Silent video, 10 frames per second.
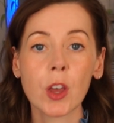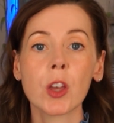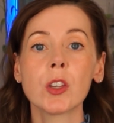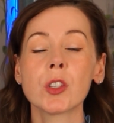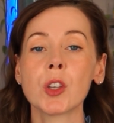
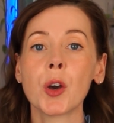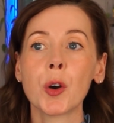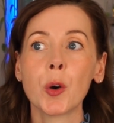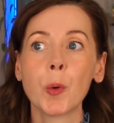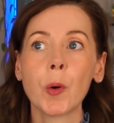
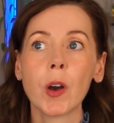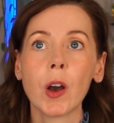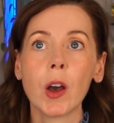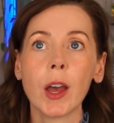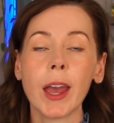So
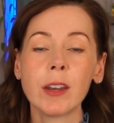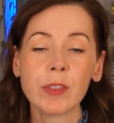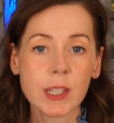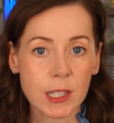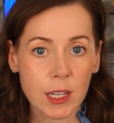
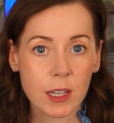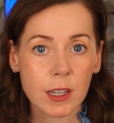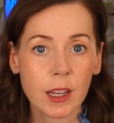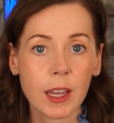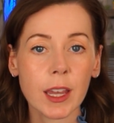
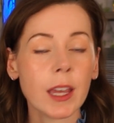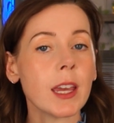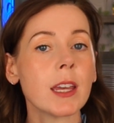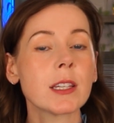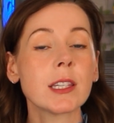NVC
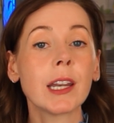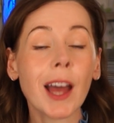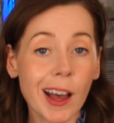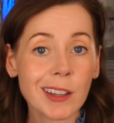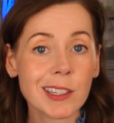is
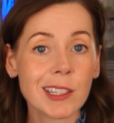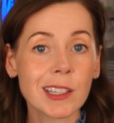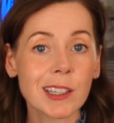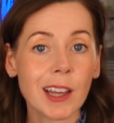not,